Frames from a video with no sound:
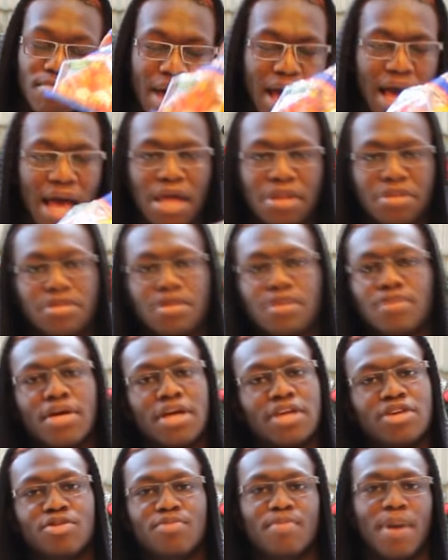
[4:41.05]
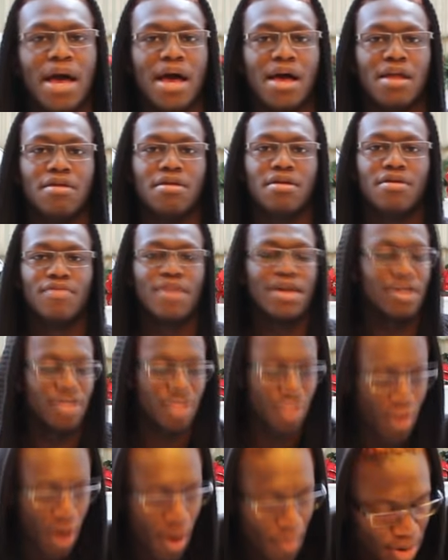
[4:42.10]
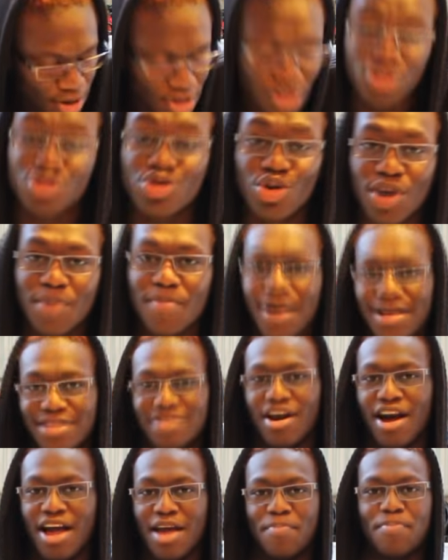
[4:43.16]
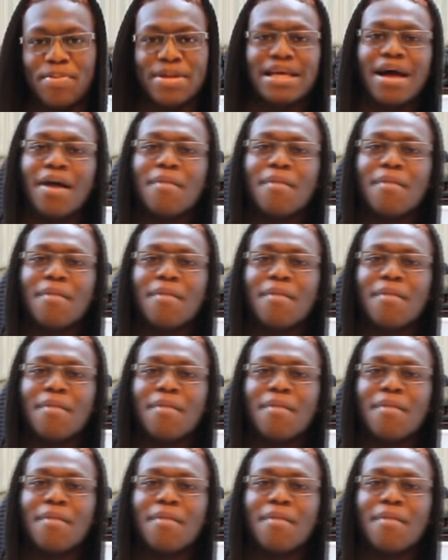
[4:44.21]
Man, thank you, man. Thank you. I'm gonna enjoy my diabetes.